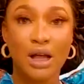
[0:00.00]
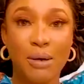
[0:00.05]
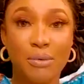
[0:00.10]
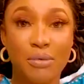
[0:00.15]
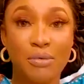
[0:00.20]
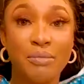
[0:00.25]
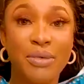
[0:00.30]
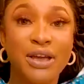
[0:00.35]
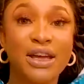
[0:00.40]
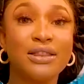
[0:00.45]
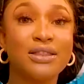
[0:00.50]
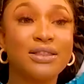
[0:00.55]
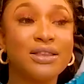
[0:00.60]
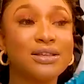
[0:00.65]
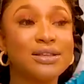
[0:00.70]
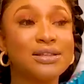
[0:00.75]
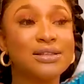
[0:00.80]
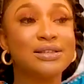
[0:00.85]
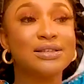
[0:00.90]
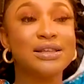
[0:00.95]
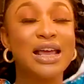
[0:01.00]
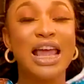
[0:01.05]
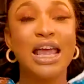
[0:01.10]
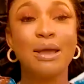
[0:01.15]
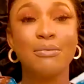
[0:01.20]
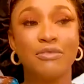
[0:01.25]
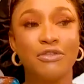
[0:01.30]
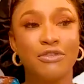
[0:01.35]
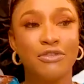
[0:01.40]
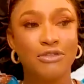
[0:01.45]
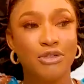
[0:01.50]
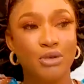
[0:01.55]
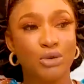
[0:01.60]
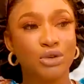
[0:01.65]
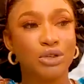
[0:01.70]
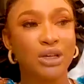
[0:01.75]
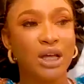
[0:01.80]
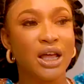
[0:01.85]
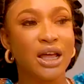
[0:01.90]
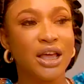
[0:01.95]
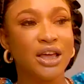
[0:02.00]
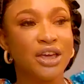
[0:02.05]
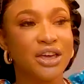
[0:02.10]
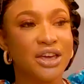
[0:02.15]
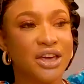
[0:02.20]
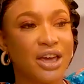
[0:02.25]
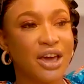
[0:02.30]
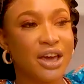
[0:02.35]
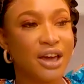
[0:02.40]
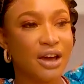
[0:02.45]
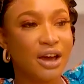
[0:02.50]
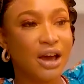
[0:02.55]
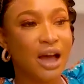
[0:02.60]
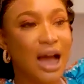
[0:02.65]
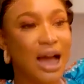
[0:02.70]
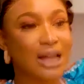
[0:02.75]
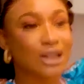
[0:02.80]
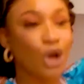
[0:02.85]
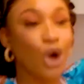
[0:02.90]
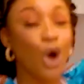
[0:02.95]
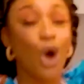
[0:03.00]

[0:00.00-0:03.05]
I'm making the same food here at